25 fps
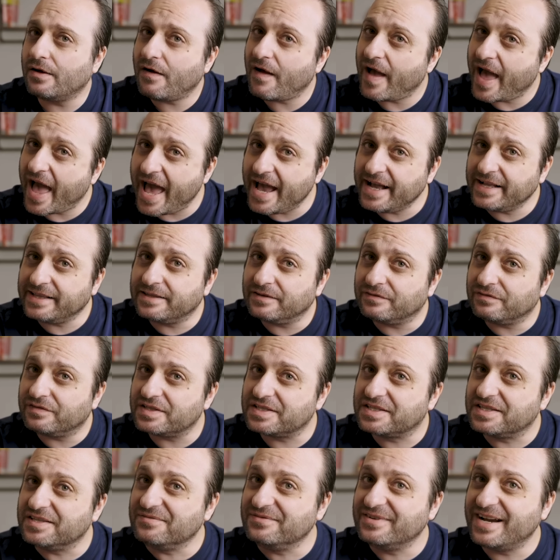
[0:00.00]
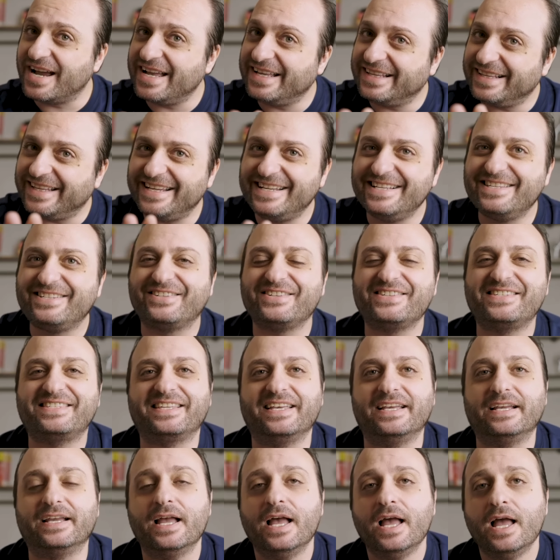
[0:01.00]
hacktivism, right?
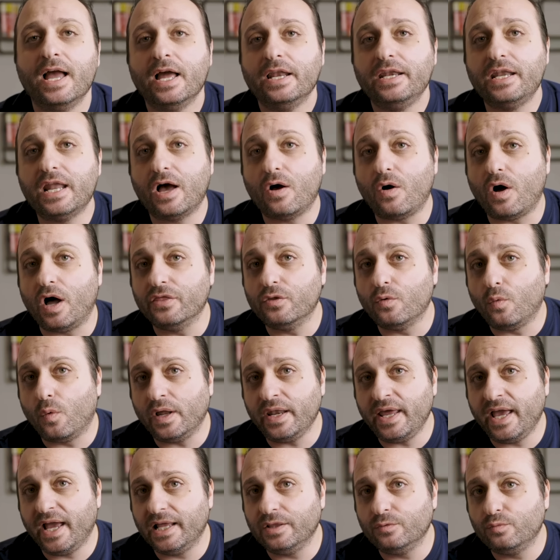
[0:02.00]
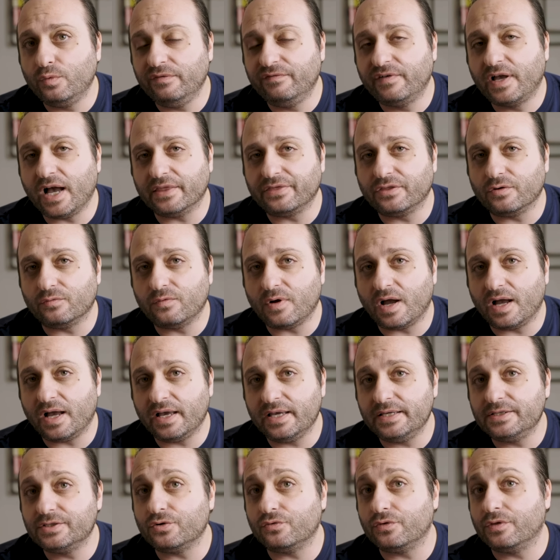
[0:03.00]
Interesting. Now, on the one hand, we've got the
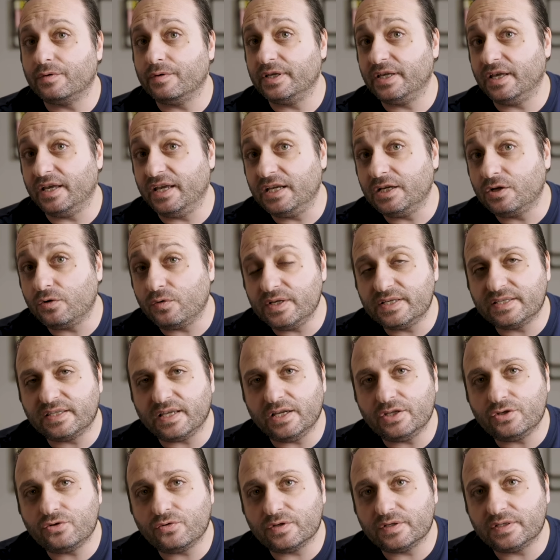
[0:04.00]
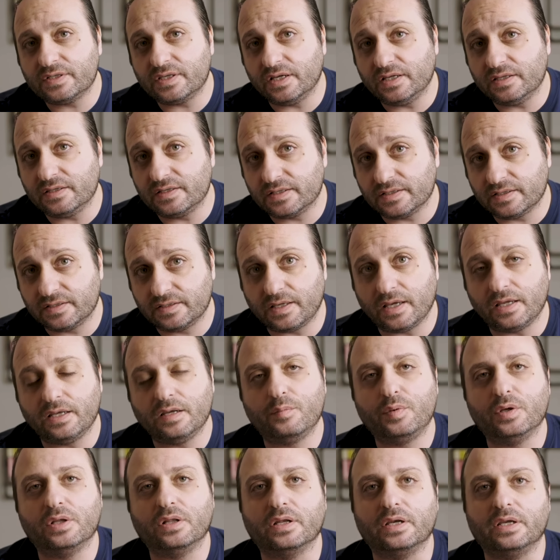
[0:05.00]
rise or the increased interest in
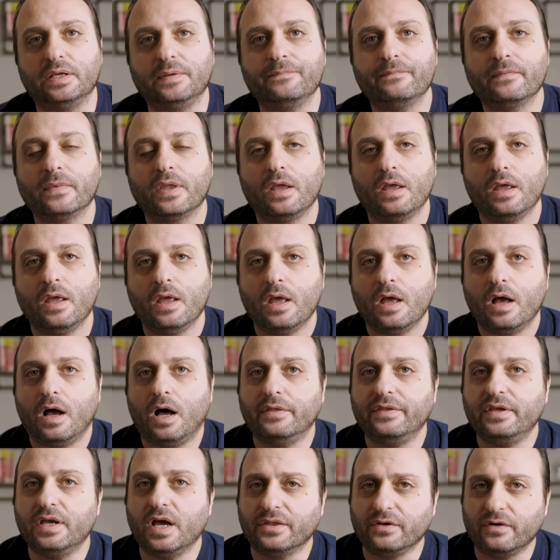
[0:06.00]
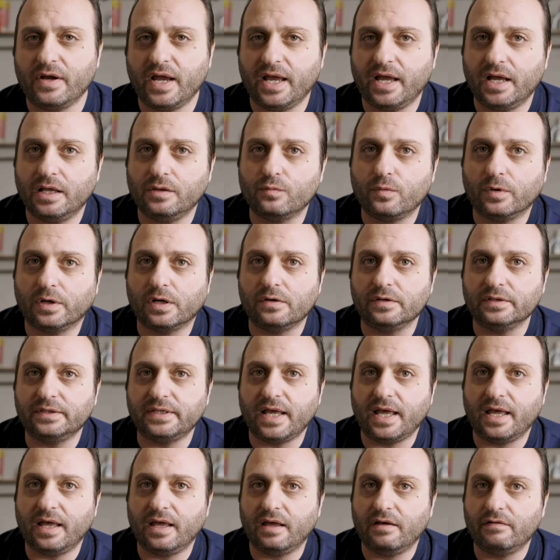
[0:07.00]
sustainability. On the other hand, we're going
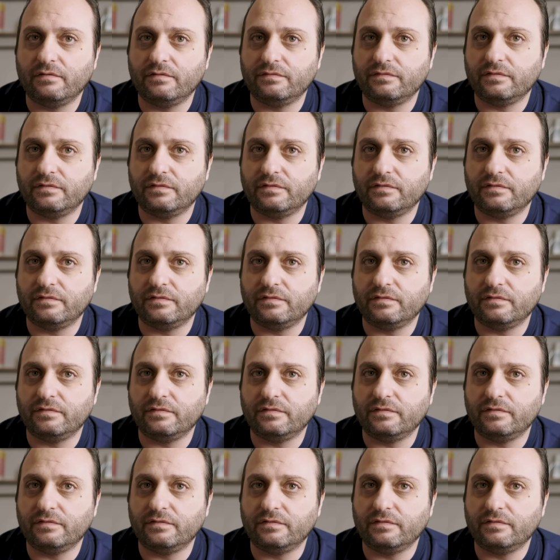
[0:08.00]
to have